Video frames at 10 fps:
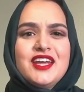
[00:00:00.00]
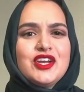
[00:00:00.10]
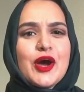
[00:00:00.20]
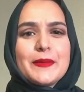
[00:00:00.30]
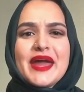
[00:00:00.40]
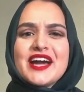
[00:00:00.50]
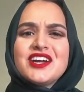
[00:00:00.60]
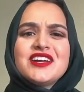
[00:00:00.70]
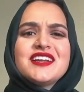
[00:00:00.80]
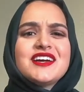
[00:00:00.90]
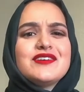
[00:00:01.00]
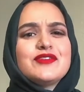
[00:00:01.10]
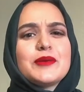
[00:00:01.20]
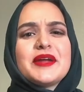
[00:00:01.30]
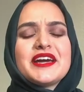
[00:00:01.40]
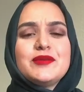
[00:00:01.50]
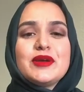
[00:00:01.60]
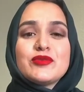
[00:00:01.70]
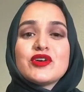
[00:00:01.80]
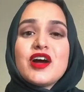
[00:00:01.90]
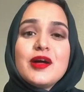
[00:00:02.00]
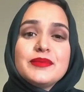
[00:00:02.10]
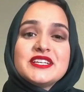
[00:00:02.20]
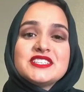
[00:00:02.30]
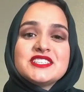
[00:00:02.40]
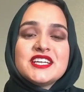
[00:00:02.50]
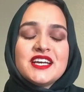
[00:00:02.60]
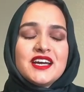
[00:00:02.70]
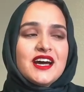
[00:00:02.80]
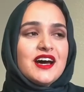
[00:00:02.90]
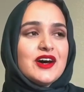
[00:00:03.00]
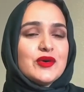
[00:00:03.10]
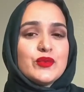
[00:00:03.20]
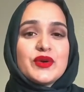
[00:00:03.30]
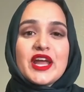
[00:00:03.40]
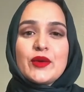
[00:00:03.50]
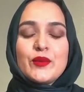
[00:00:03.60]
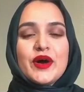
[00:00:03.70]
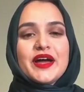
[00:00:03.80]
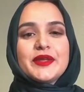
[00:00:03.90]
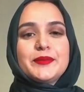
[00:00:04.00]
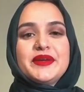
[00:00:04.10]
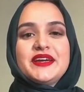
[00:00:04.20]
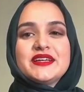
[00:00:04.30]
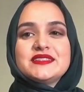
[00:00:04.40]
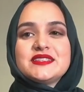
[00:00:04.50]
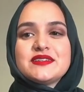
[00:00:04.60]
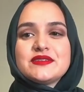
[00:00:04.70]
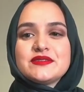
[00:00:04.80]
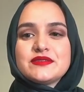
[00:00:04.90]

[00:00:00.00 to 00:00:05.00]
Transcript: you know, I'm not good enough or I'm not going to be able to accomplish what I want because of